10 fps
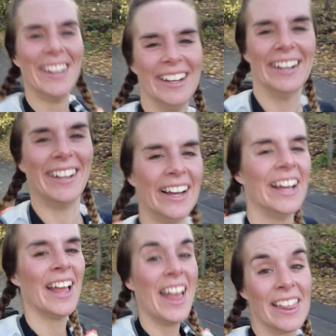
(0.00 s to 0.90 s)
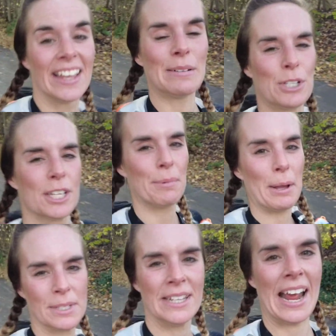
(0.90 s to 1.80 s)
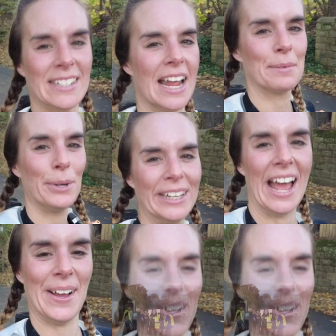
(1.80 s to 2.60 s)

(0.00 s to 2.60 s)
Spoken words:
I think I'm just coming up to the next checkpoint now.